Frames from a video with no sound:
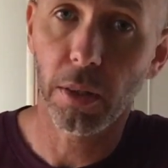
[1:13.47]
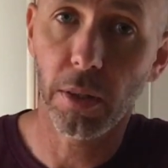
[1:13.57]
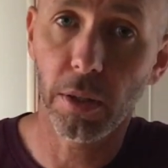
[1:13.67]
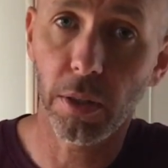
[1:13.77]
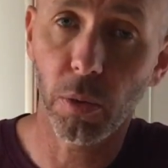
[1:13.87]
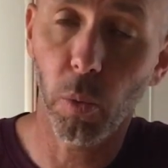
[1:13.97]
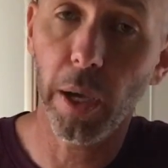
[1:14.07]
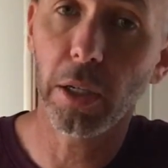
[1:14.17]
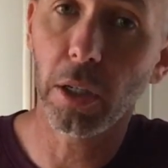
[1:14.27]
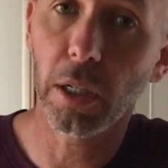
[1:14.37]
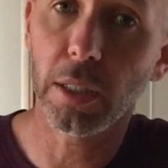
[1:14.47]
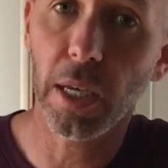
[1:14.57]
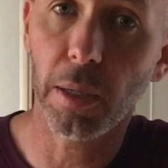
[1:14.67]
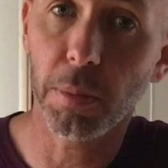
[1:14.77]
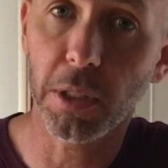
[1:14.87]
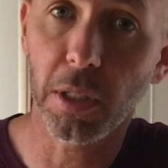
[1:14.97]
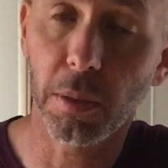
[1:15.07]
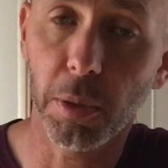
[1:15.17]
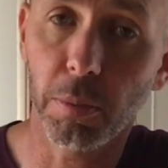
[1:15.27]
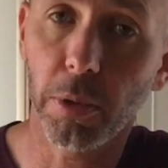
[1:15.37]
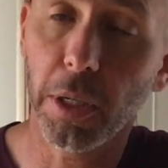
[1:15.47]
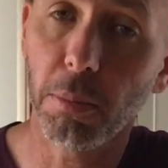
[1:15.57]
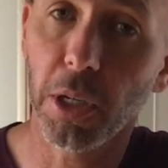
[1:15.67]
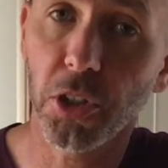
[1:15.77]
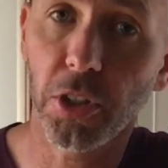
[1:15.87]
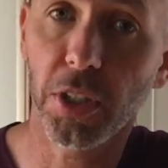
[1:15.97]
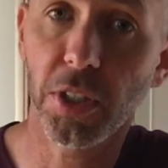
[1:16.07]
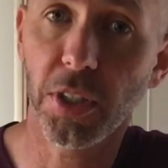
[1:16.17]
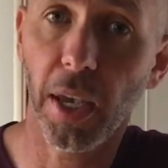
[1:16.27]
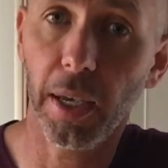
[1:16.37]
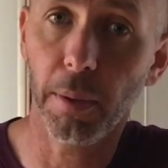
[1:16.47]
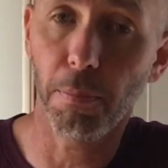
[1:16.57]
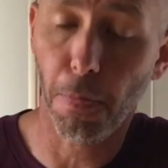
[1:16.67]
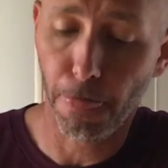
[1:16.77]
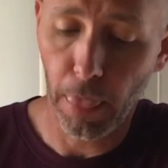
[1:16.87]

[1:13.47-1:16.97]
the way you're going to tape is going to be pretty much the same.